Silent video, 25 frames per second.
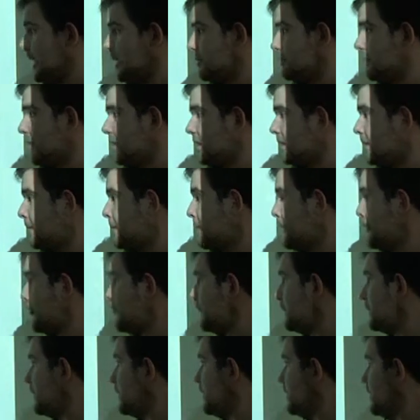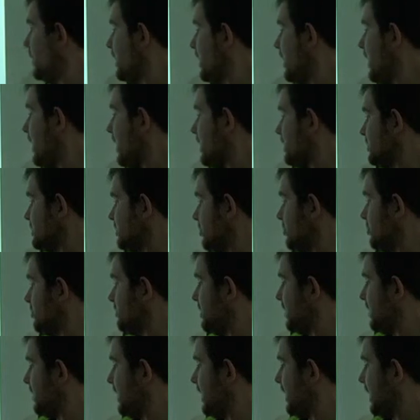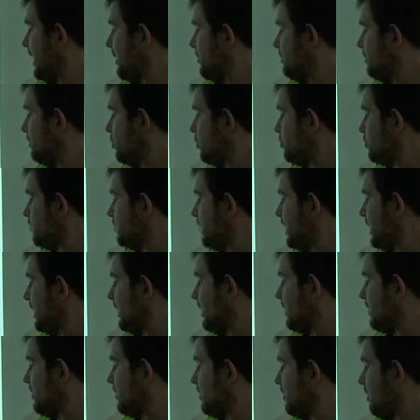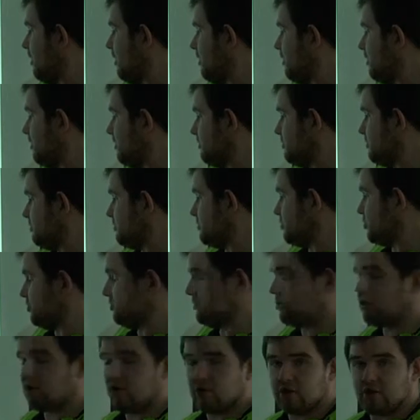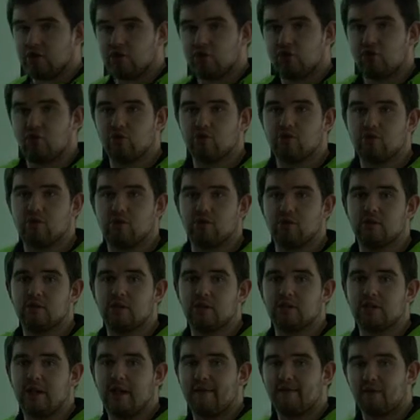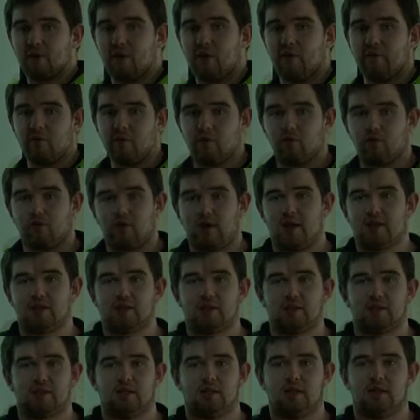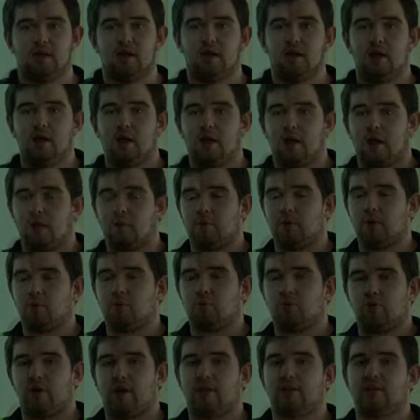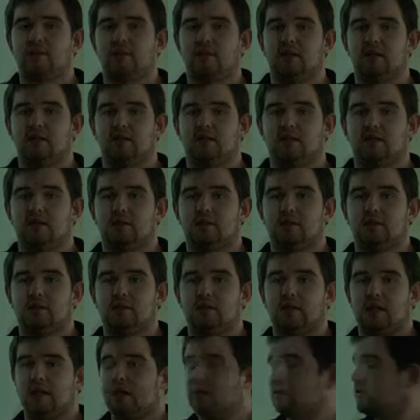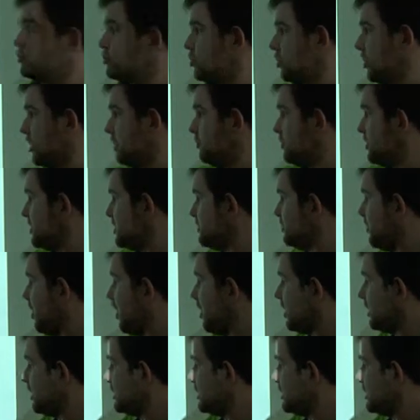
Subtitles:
enemy, and there's going to be a button here or some sort of structure that you have to go over and press. And when you press it, the droid will spawn